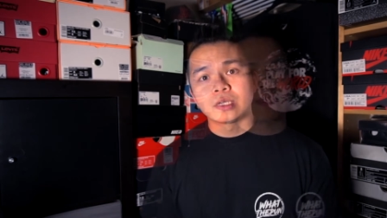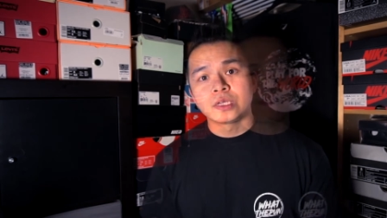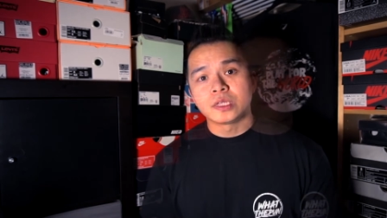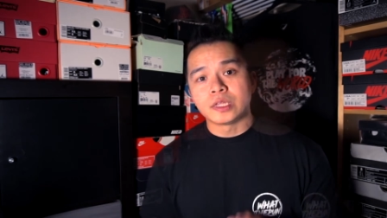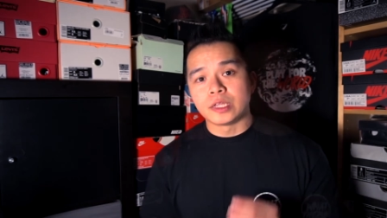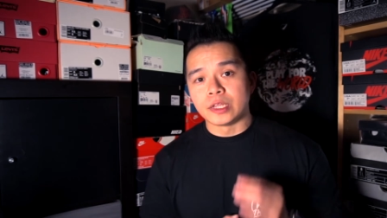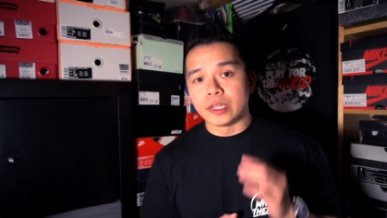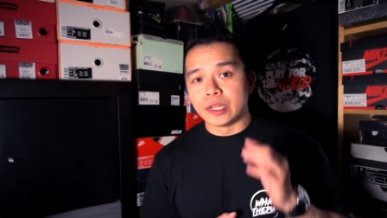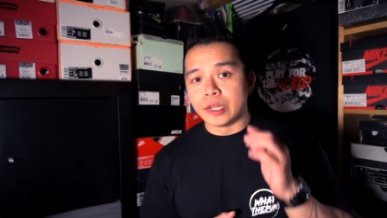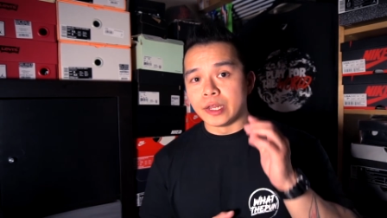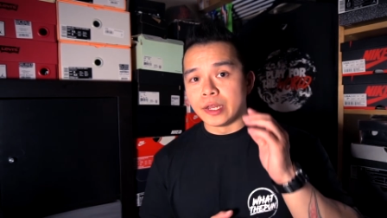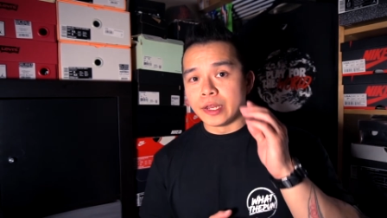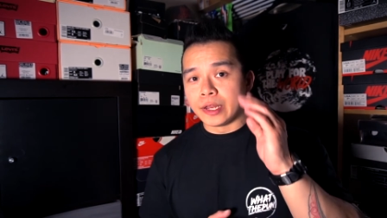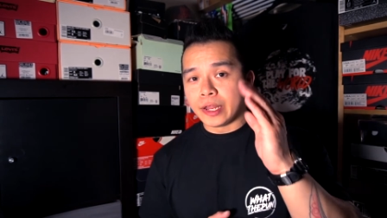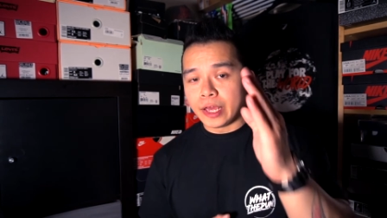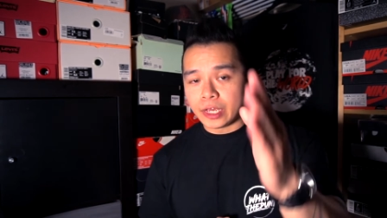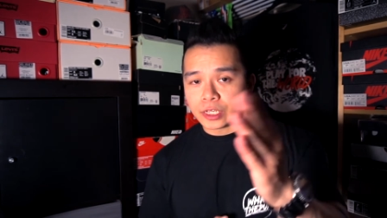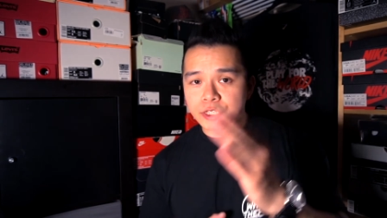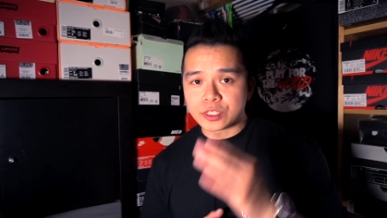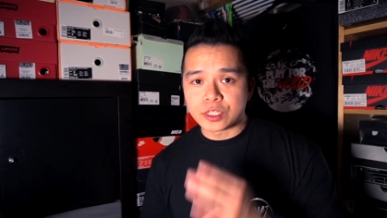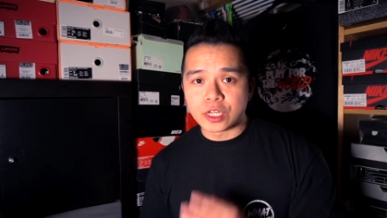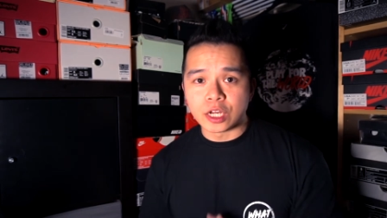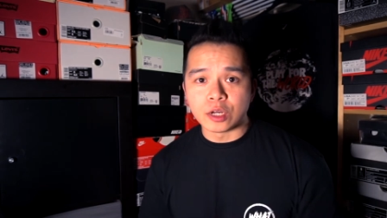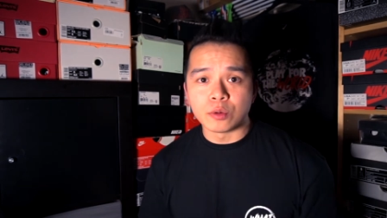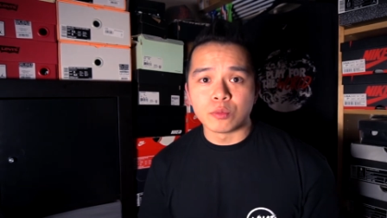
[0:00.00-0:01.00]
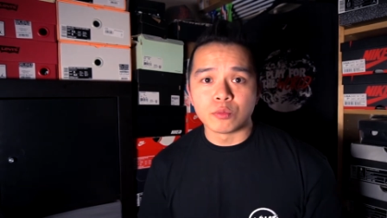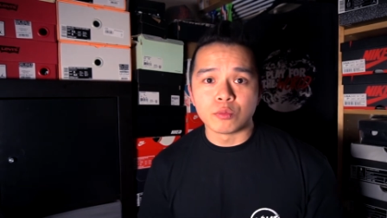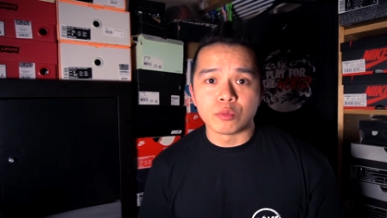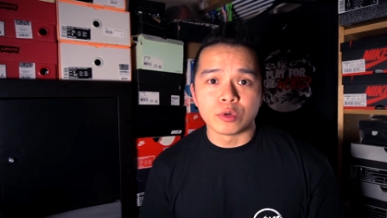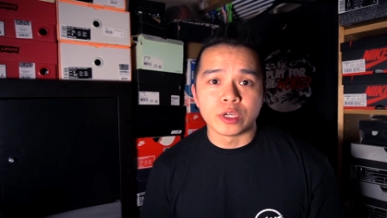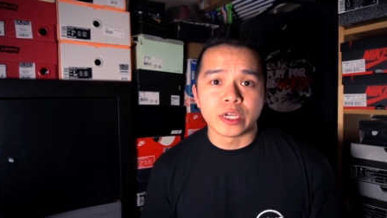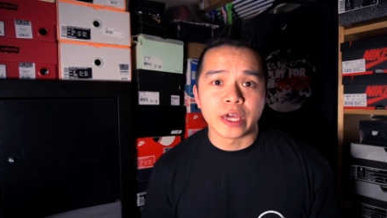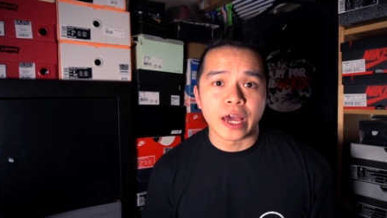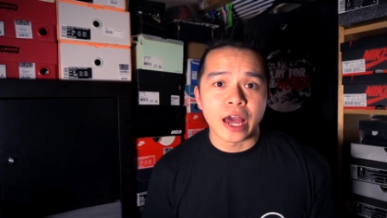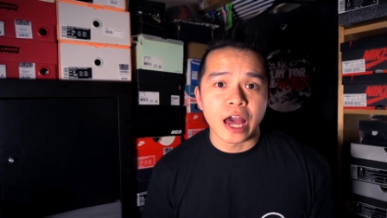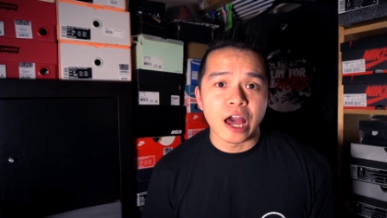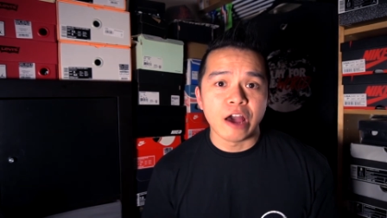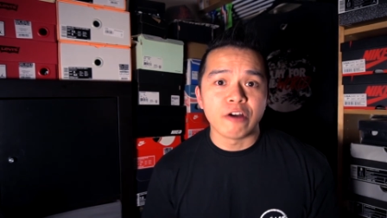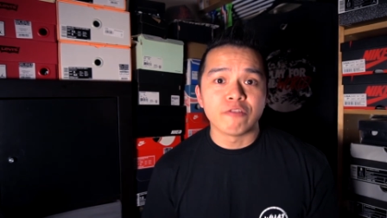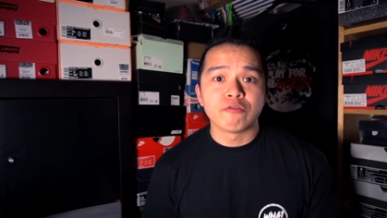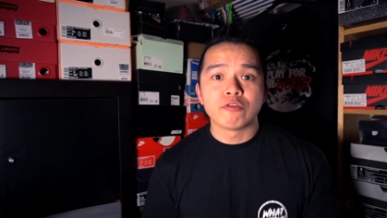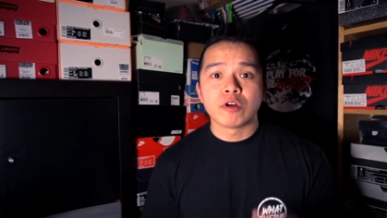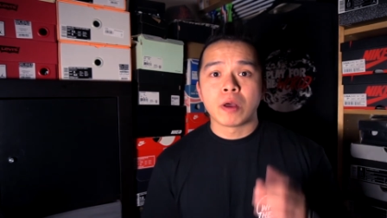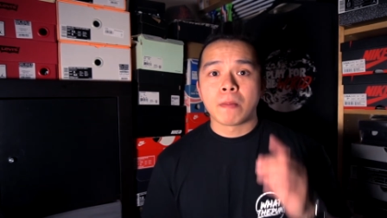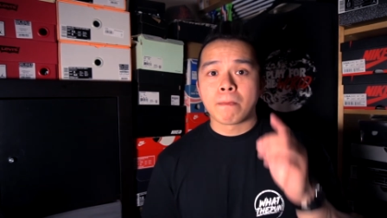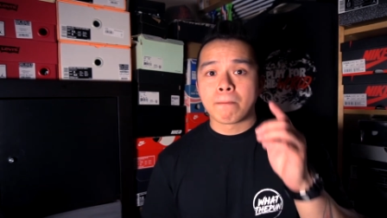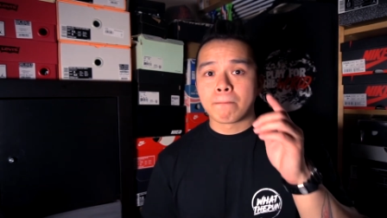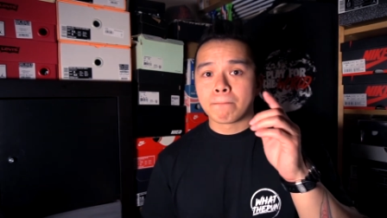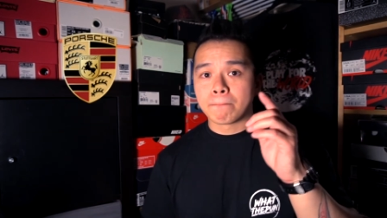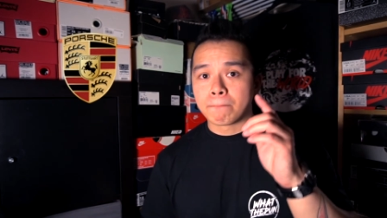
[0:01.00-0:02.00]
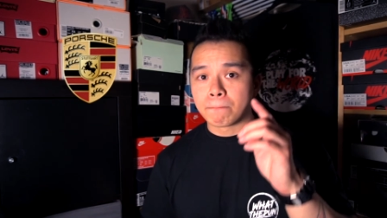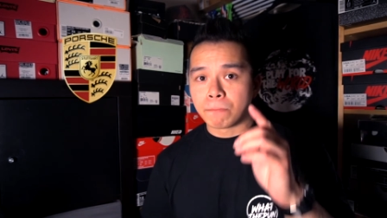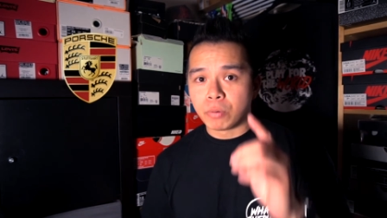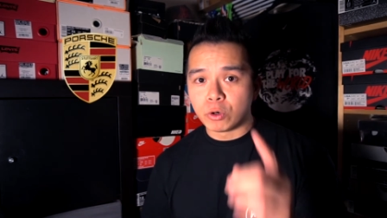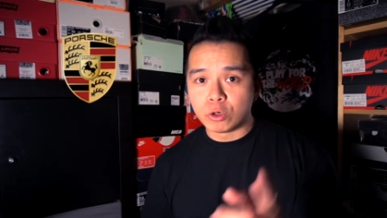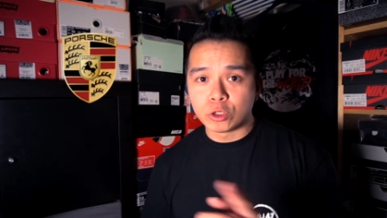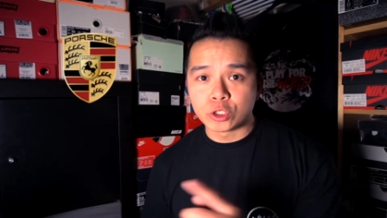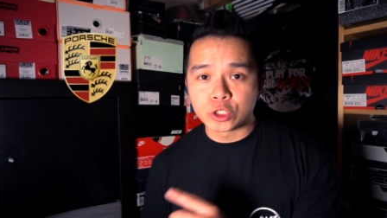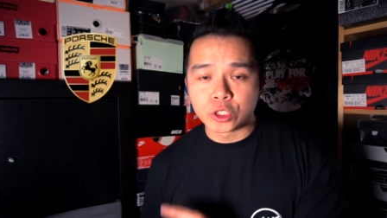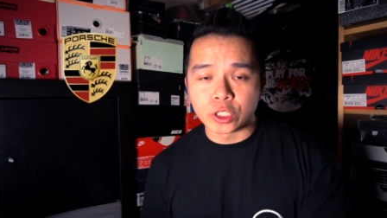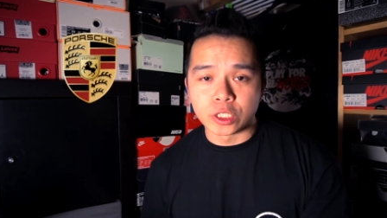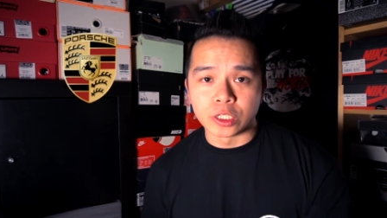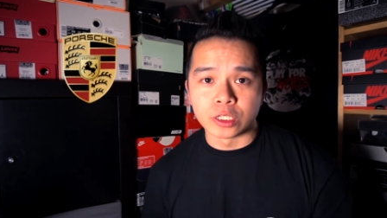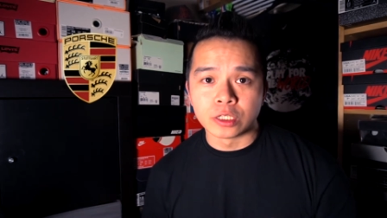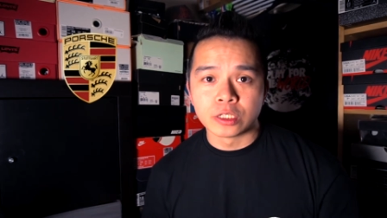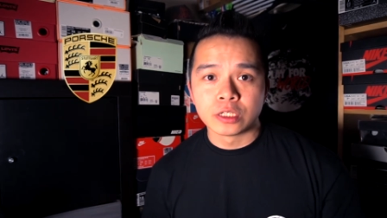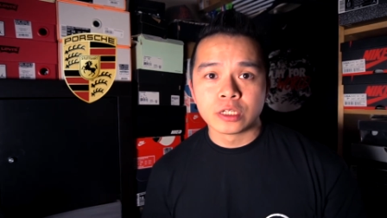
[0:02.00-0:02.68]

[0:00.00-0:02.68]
Next up, we have Porsche.